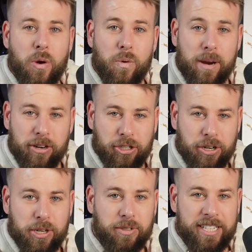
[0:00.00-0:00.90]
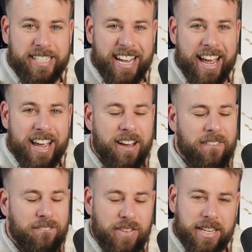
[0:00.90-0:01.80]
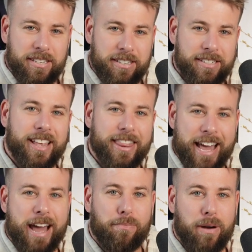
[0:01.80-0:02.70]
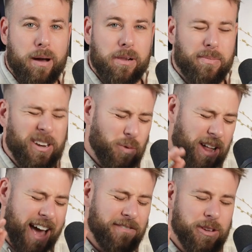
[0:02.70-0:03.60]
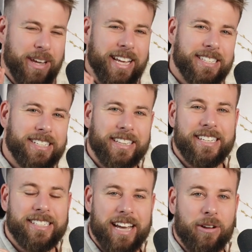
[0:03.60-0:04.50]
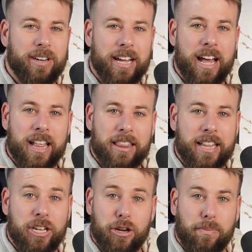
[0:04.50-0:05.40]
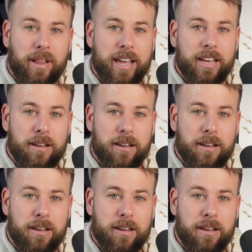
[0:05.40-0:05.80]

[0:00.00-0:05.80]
What I'm going to show you today fixes that problem and will have you instantly sounding like you're playing